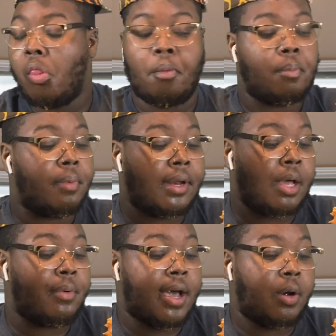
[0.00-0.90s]
But now
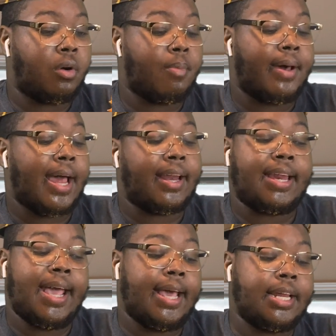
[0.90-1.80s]
we got to worry about our
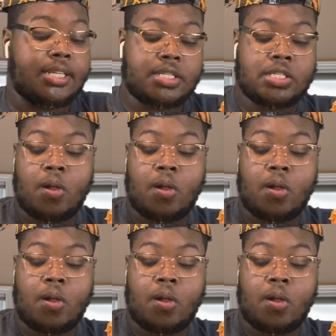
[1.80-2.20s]
daddies,